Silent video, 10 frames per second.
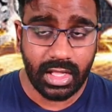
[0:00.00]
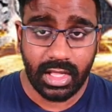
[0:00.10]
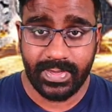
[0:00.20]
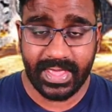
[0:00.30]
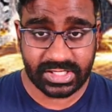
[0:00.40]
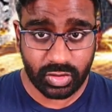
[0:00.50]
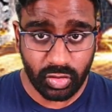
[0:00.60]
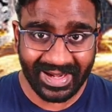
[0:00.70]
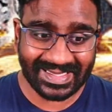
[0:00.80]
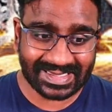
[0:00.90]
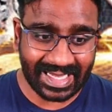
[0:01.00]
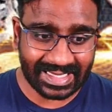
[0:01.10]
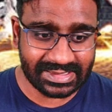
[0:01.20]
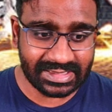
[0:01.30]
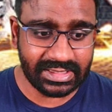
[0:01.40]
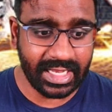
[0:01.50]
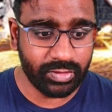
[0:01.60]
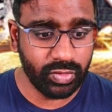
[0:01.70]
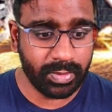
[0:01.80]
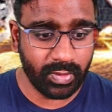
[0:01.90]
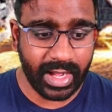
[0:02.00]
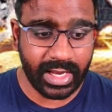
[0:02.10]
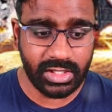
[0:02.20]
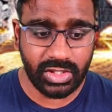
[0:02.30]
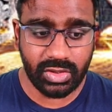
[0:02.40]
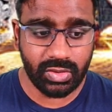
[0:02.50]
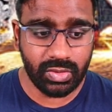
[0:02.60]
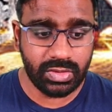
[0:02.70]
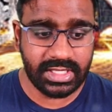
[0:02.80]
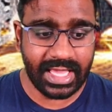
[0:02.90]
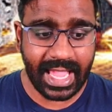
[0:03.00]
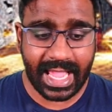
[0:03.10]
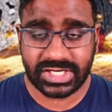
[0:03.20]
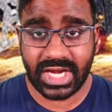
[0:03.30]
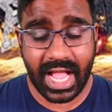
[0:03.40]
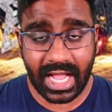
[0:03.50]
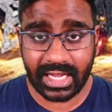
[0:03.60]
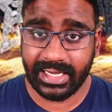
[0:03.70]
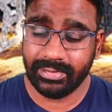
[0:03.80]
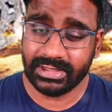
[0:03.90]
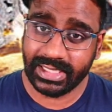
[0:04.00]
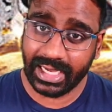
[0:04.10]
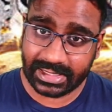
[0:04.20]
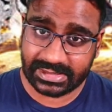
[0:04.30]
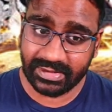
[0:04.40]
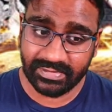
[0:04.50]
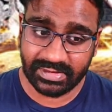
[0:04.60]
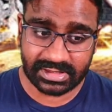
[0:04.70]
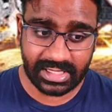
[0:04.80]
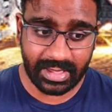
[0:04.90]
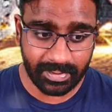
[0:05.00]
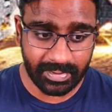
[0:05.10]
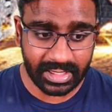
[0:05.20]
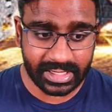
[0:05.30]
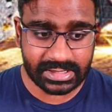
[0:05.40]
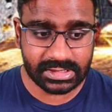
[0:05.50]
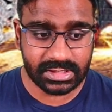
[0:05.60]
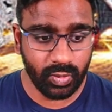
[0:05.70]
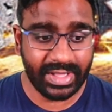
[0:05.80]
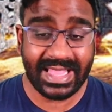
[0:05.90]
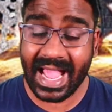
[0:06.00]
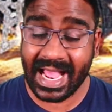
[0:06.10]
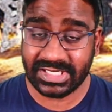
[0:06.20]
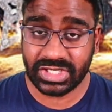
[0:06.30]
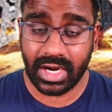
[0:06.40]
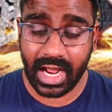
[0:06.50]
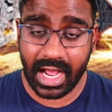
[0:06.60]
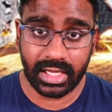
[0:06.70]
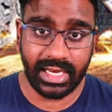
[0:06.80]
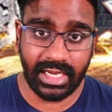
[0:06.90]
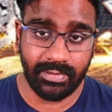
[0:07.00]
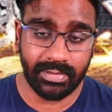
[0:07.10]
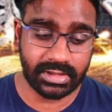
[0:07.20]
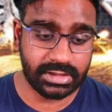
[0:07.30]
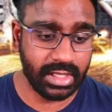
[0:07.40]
There's a Kubernetes cluster that would provide you the Azure Arc enabled data services capabilities with Azure Arc enabled